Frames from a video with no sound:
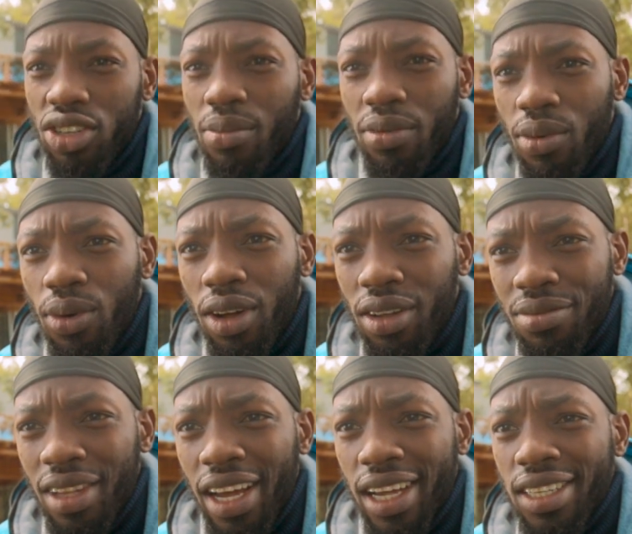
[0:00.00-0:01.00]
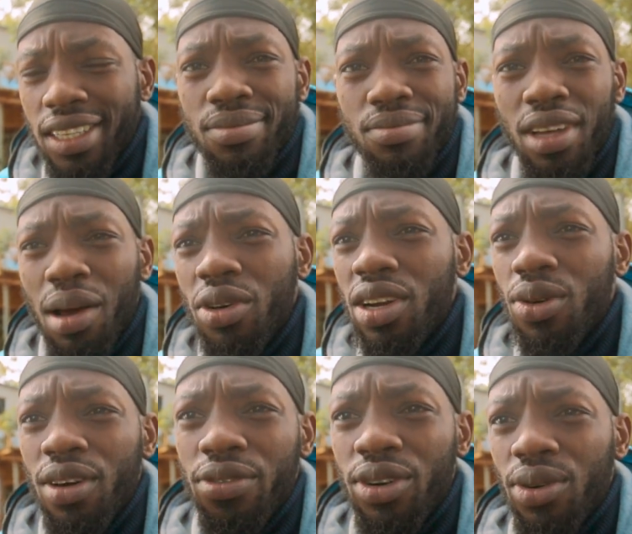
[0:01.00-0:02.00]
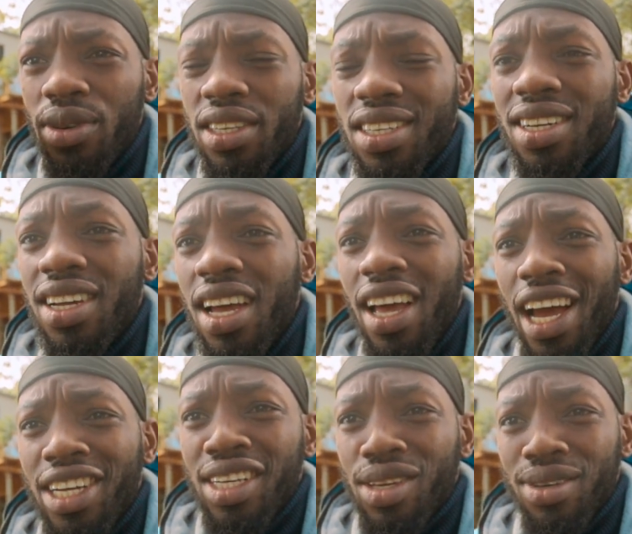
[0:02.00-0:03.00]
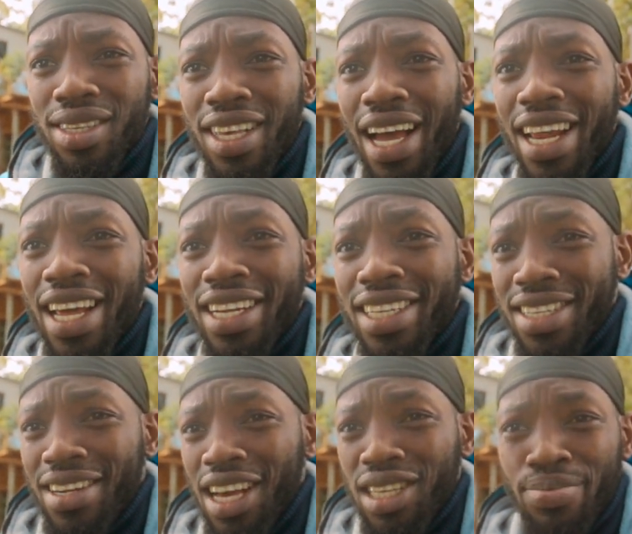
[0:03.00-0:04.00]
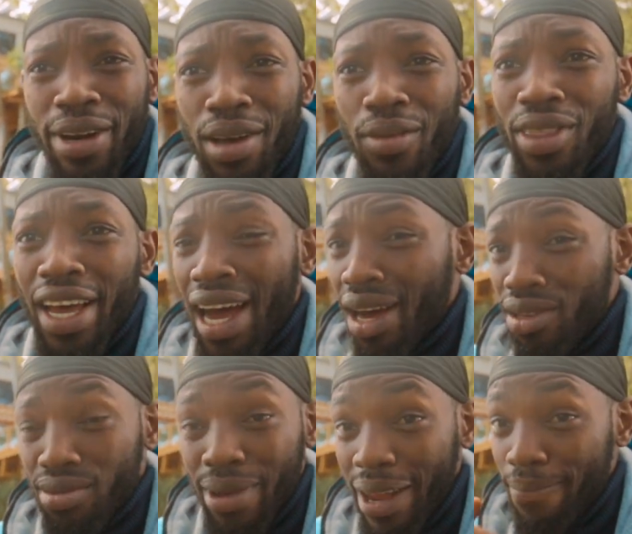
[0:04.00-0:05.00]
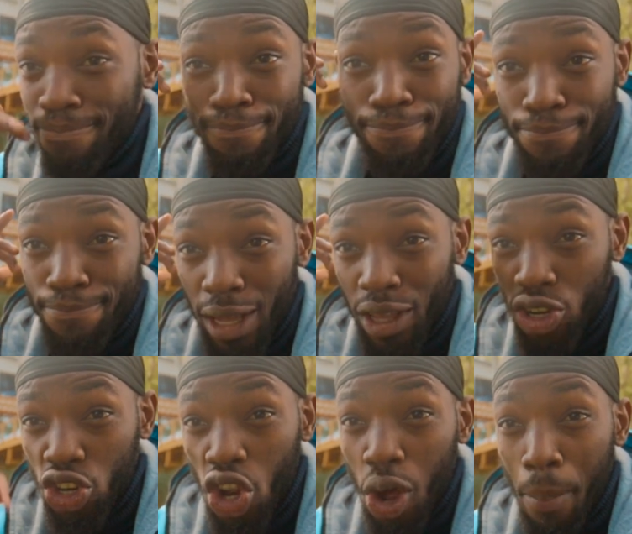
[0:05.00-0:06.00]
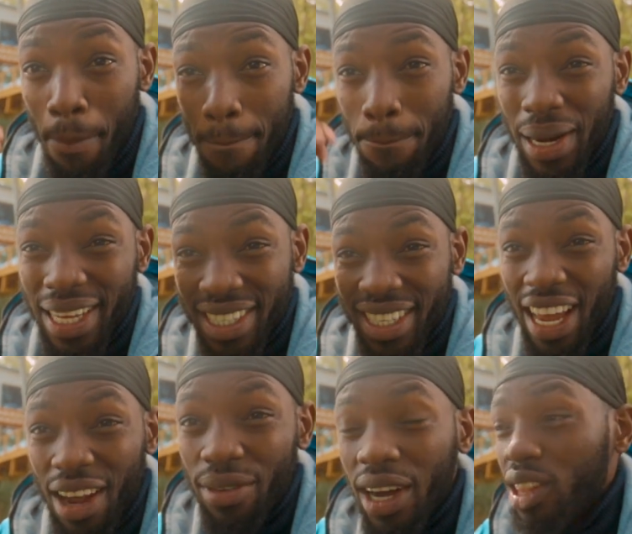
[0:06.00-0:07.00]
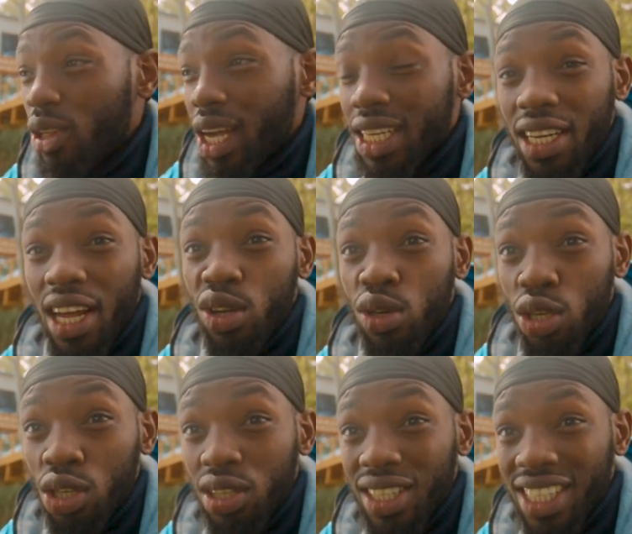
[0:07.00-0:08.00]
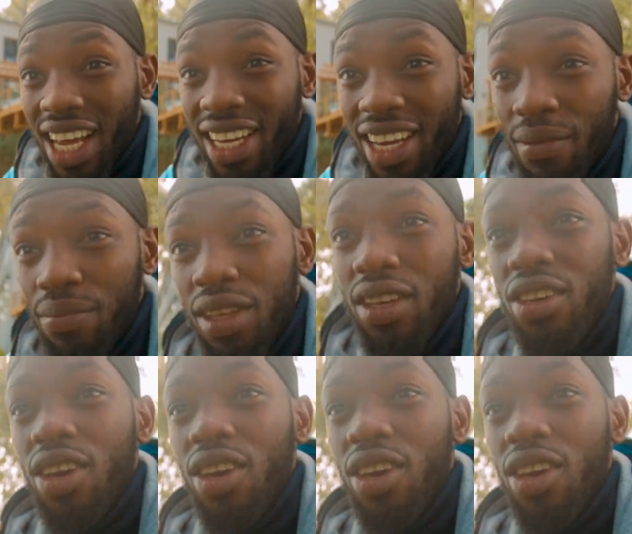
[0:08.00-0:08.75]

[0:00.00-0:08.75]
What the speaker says: On top of the wall. And I'm gonna walk for no reason and take you inside and explain about the house, man. Dope place ever located at Ushoto, Tanzania.